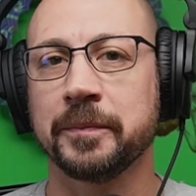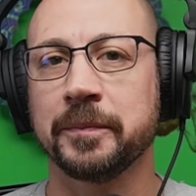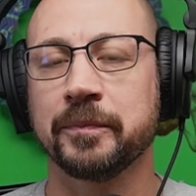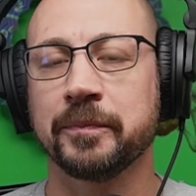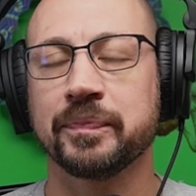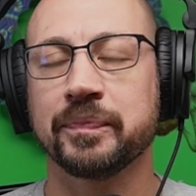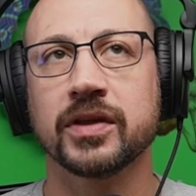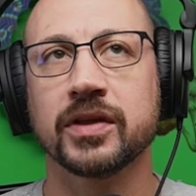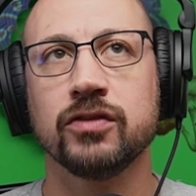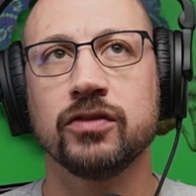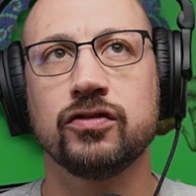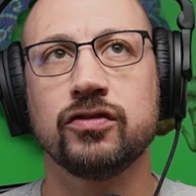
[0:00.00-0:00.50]

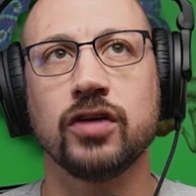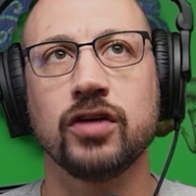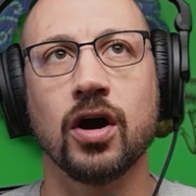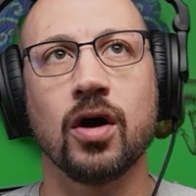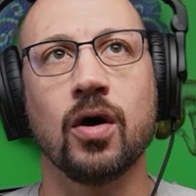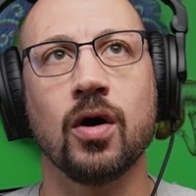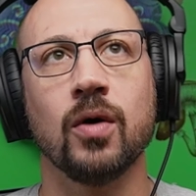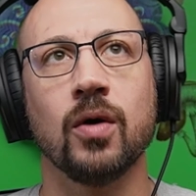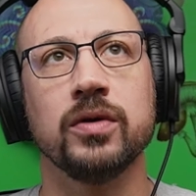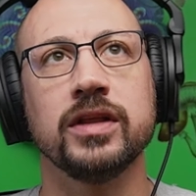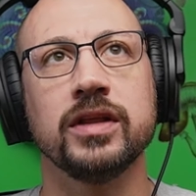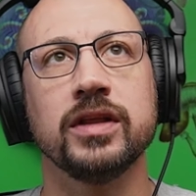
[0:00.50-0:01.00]
So
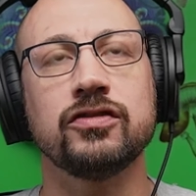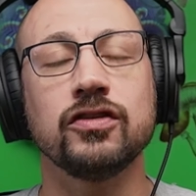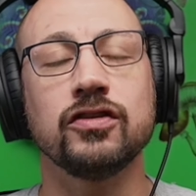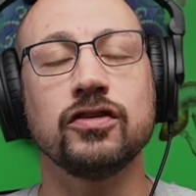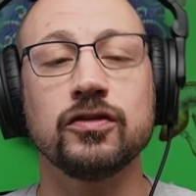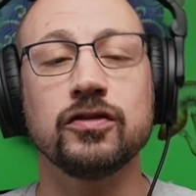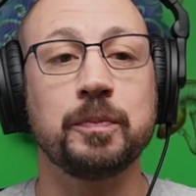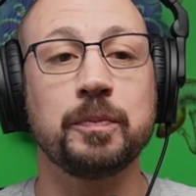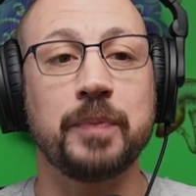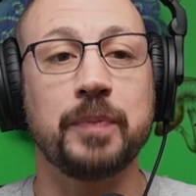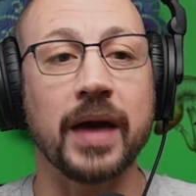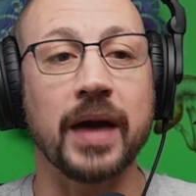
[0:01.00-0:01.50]
this has
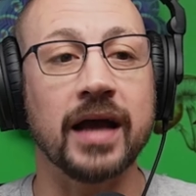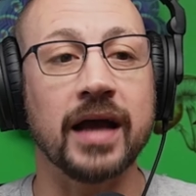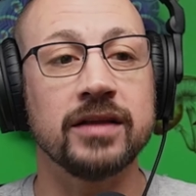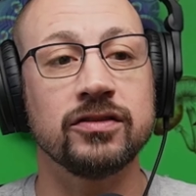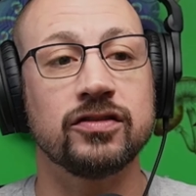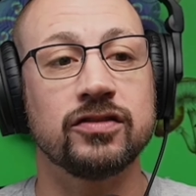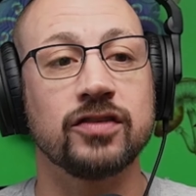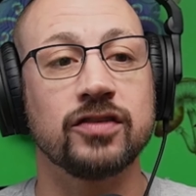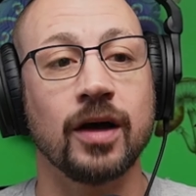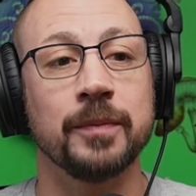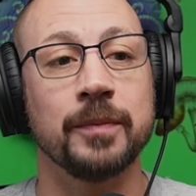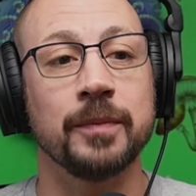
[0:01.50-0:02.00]
been
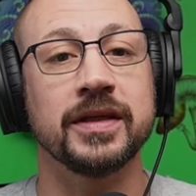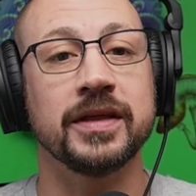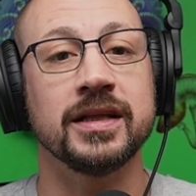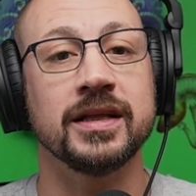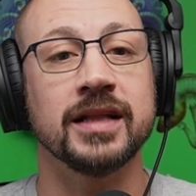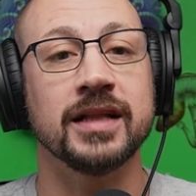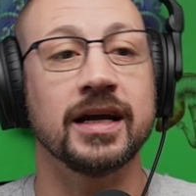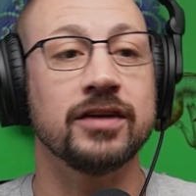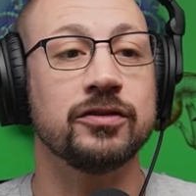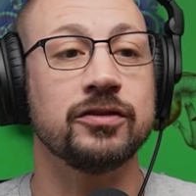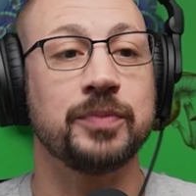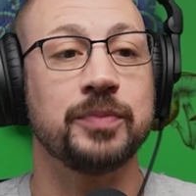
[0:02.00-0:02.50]
something that
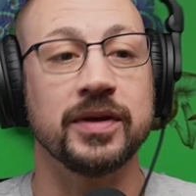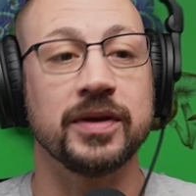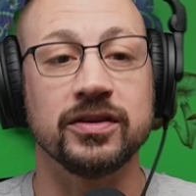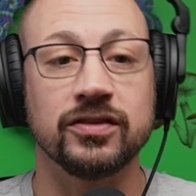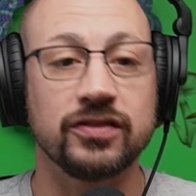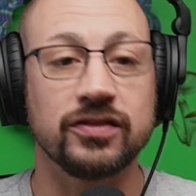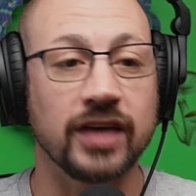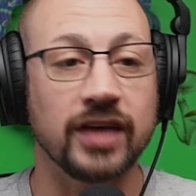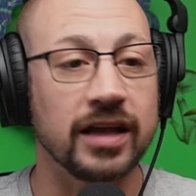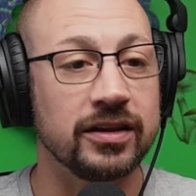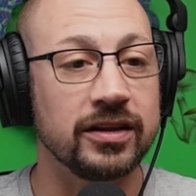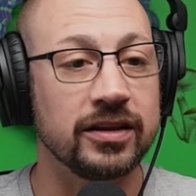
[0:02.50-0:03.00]
has been
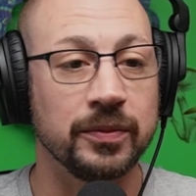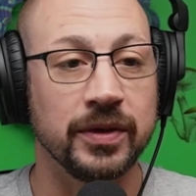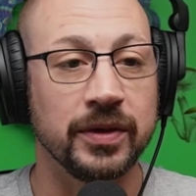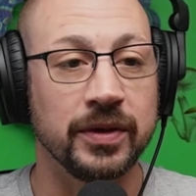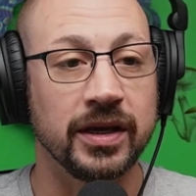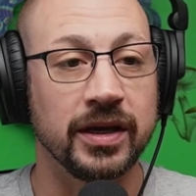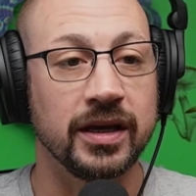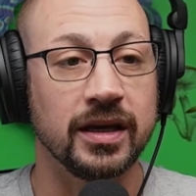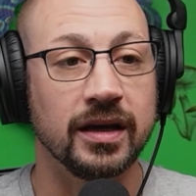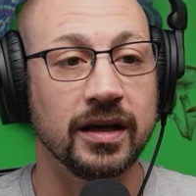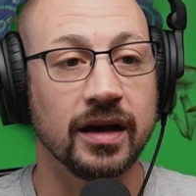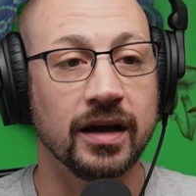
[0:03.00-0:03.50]
said to me
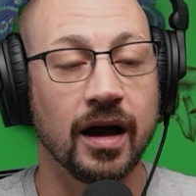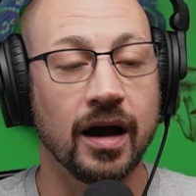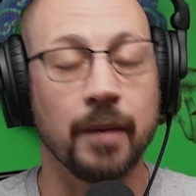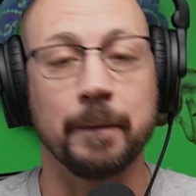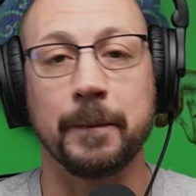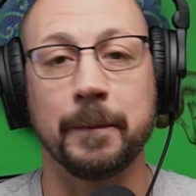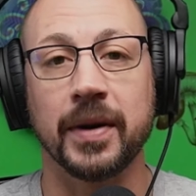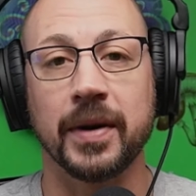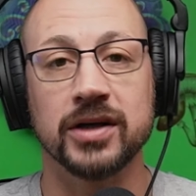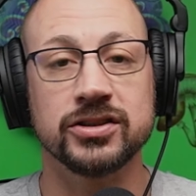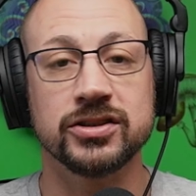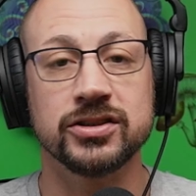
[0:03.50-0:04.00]
a
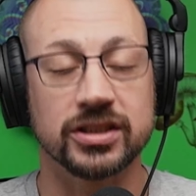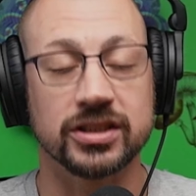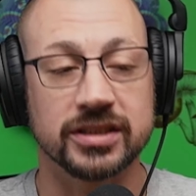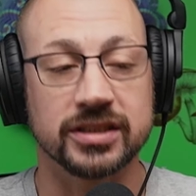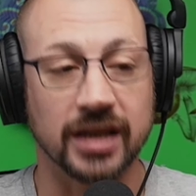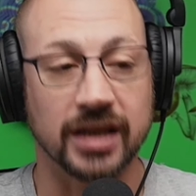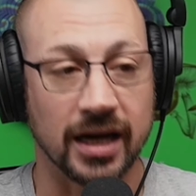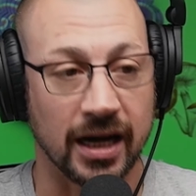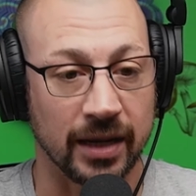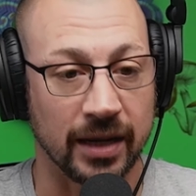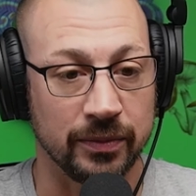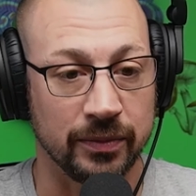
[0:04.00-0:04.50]
bunch of
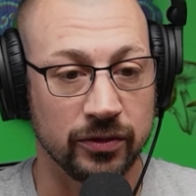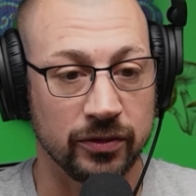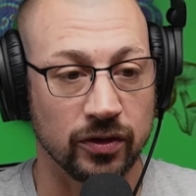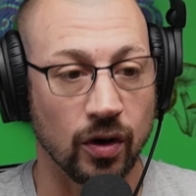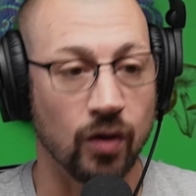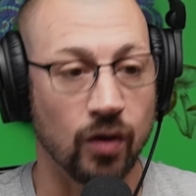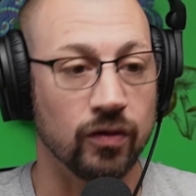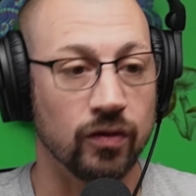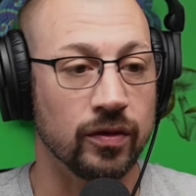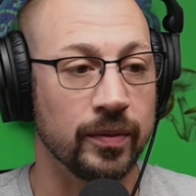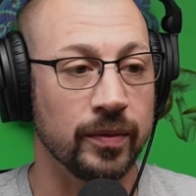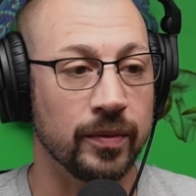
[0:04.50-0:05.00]
times
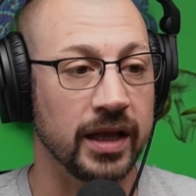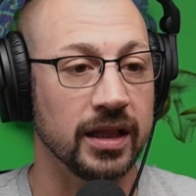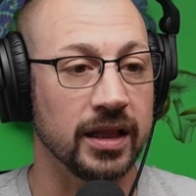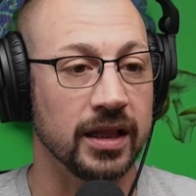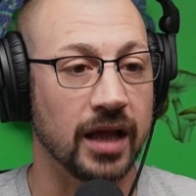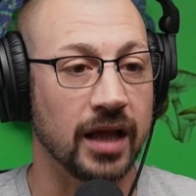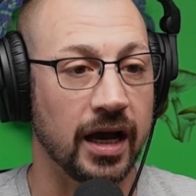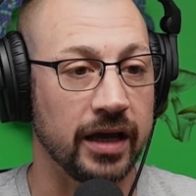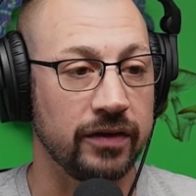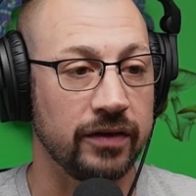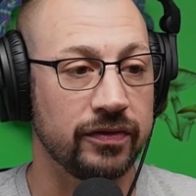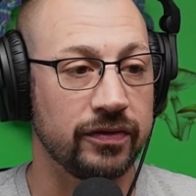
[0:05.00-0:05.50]
over my
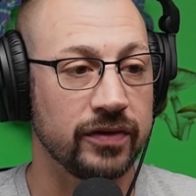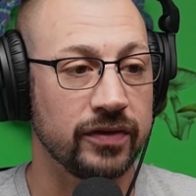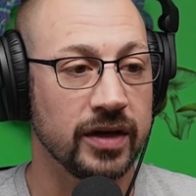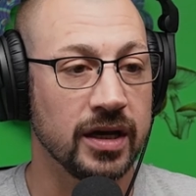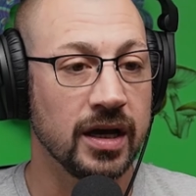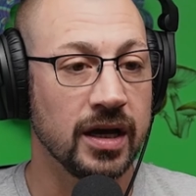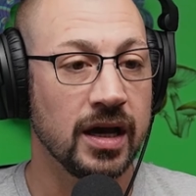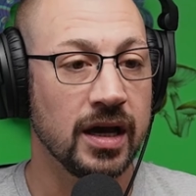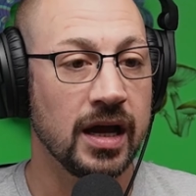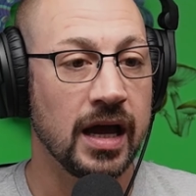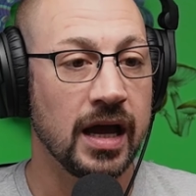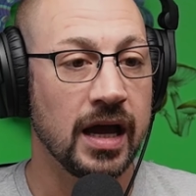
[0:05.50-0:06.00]
life.
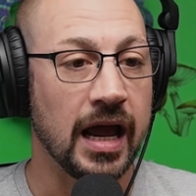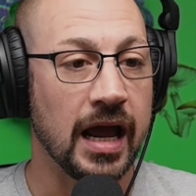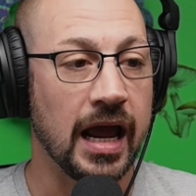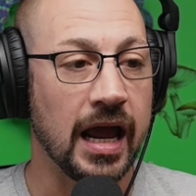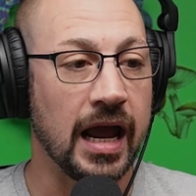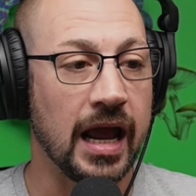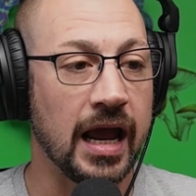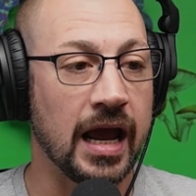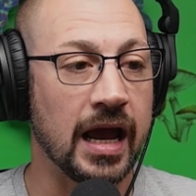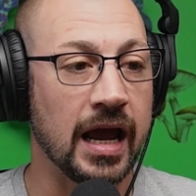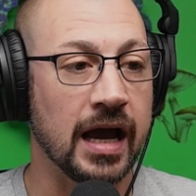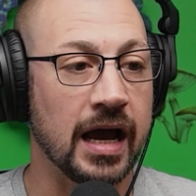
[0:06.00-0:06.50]

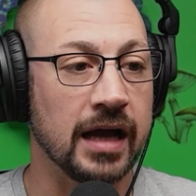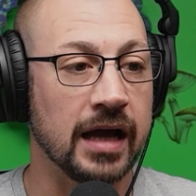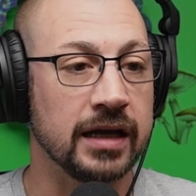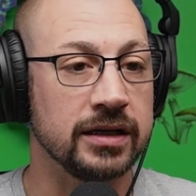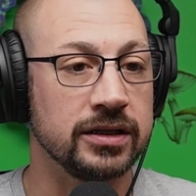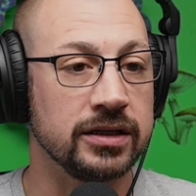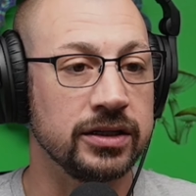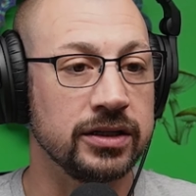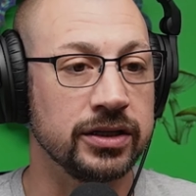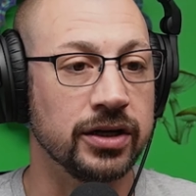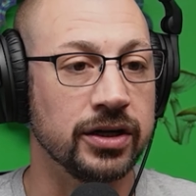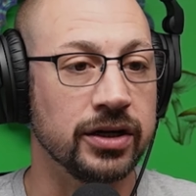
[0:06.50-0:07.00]
And,
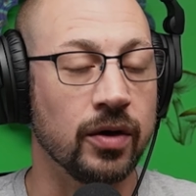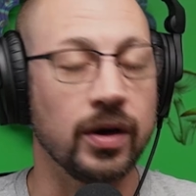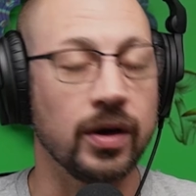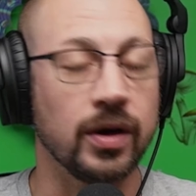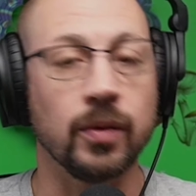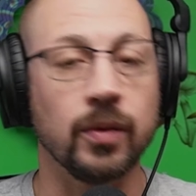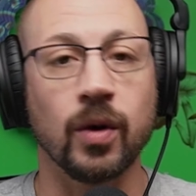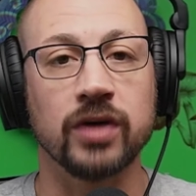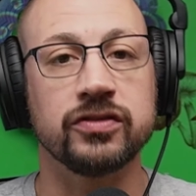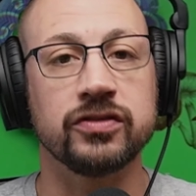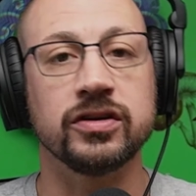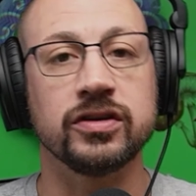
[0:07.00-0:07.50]
you know, it
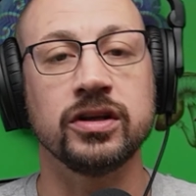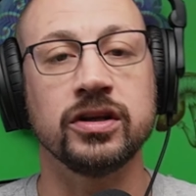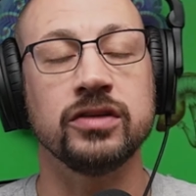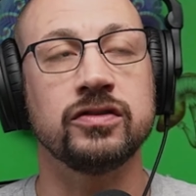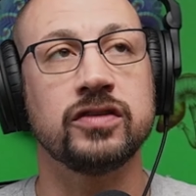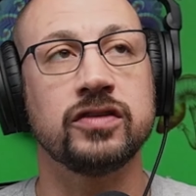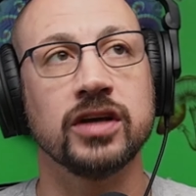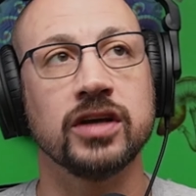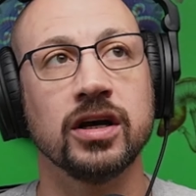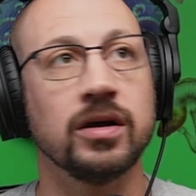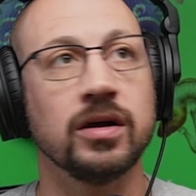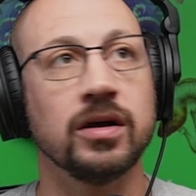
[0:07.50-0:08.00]
wasn't
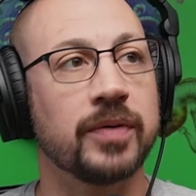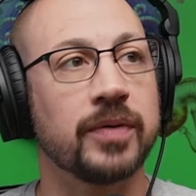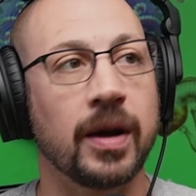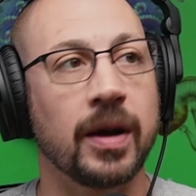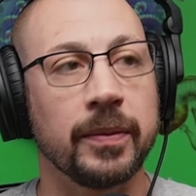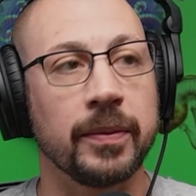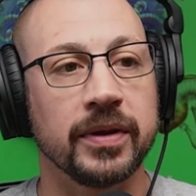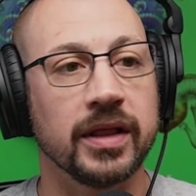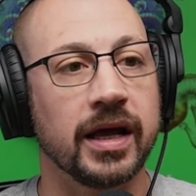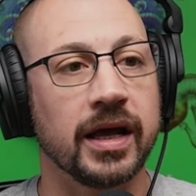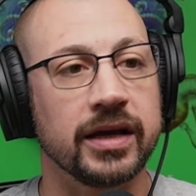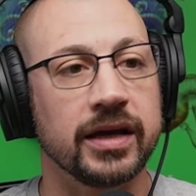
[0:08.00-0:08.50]
until probably
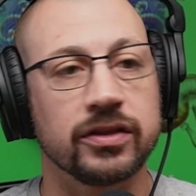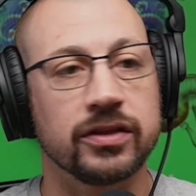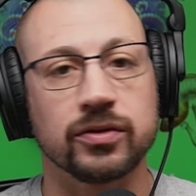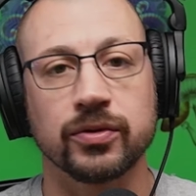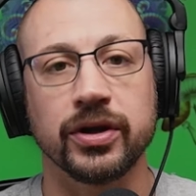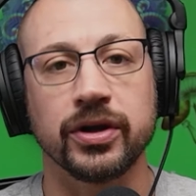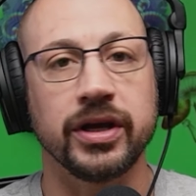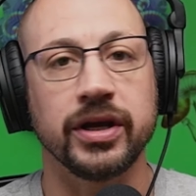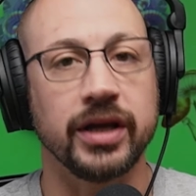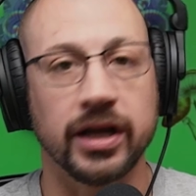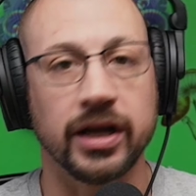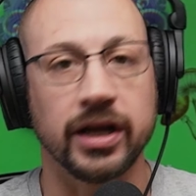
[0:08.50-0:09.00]
like three
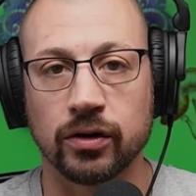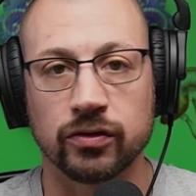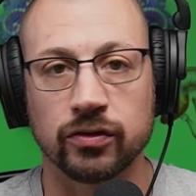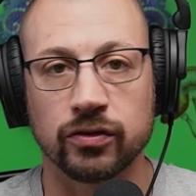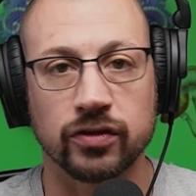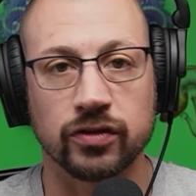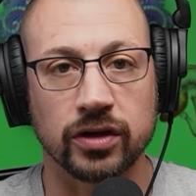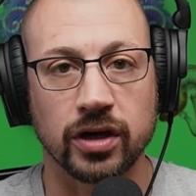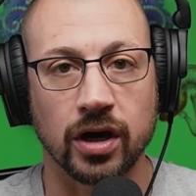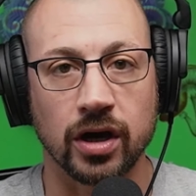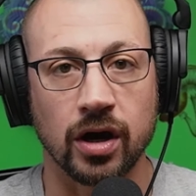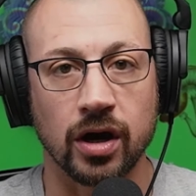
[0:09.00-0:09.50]
years
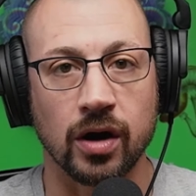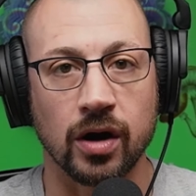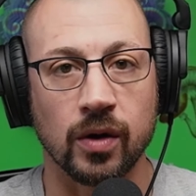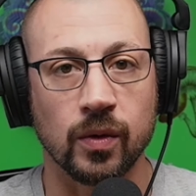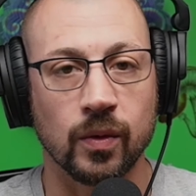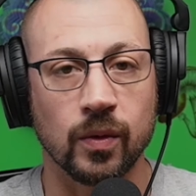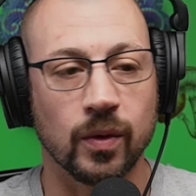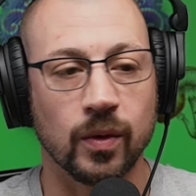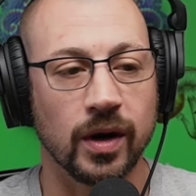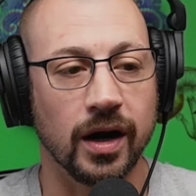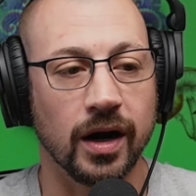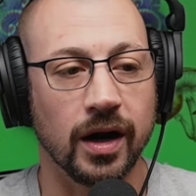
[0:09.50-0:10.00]
ago
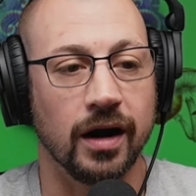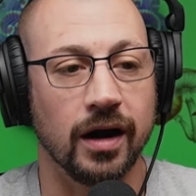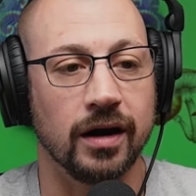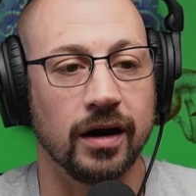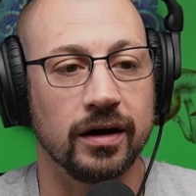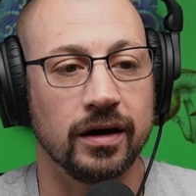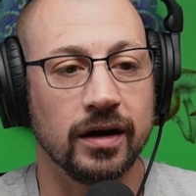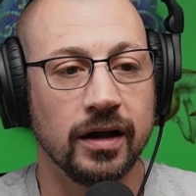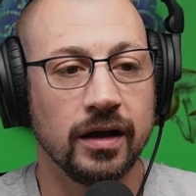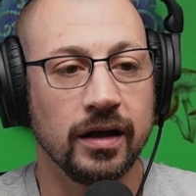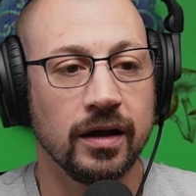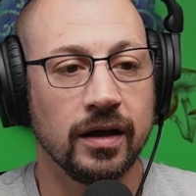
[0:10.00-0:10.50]
where,
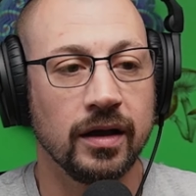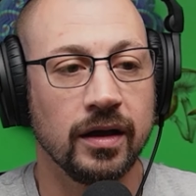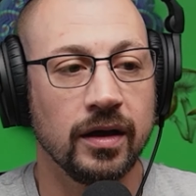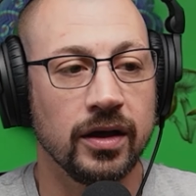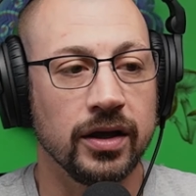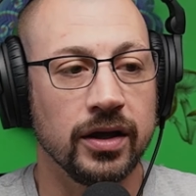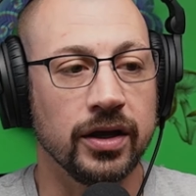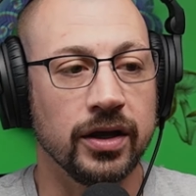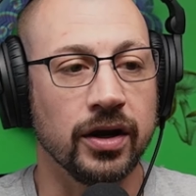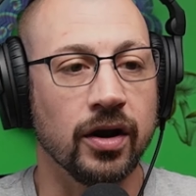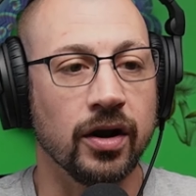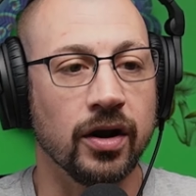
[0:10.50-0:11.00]
you
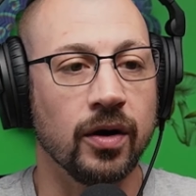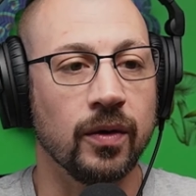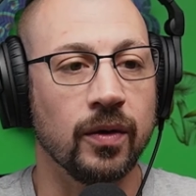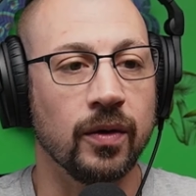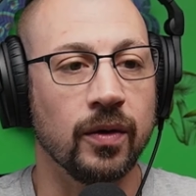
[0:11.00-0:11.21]
know,